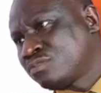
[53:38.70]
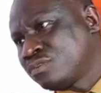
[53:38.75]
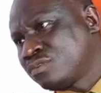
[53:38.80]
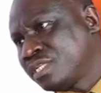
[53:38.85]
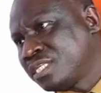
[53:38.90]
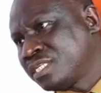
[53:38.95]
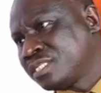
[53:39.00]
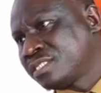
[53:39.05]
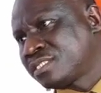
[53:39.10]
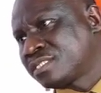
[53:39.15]
to
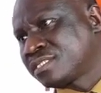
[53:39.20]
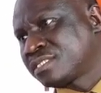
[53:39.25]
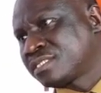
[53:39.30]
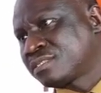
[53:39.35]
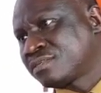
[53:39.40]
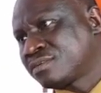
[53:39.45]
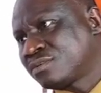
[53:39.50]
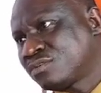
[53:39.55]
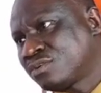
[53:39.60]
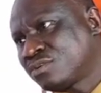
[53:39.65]
this
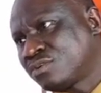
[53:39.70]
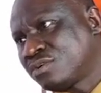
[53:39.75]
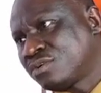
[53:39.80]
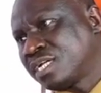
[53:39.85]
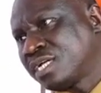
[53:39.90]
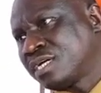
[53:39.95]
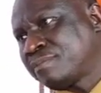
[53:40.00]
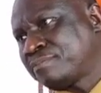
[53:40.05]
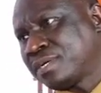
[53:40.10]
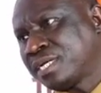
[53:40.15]

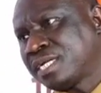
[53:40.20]
corona